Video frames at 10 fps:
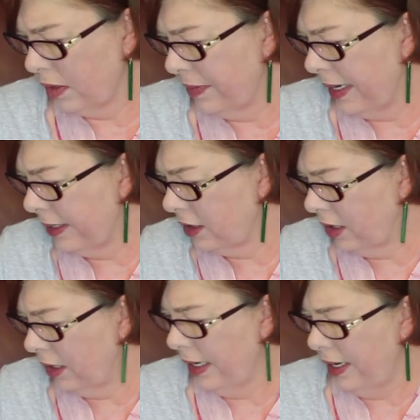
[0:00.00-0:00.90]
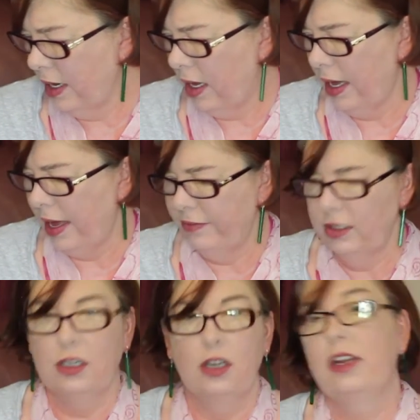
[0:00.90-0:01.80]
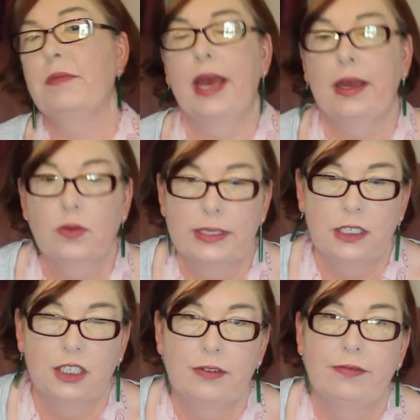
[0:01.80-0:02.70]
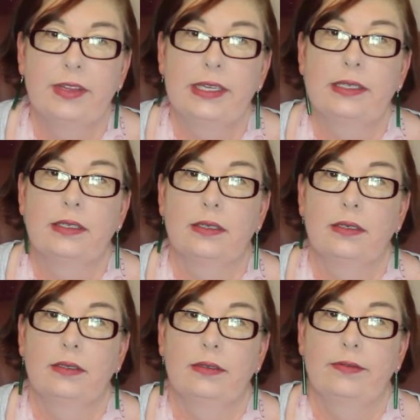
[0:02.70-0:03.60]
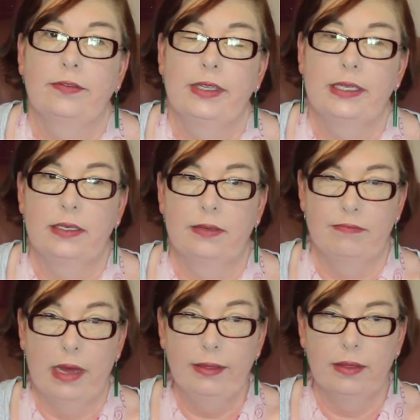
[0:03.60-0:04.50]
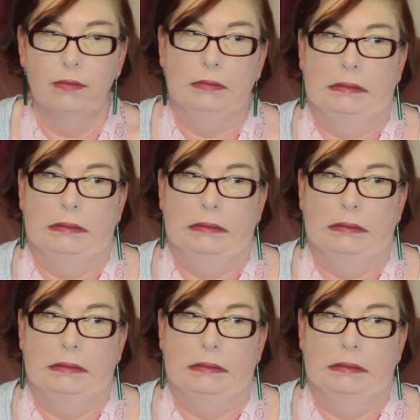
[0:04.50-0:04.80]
but actually I haven't shown you my acquisition for this month.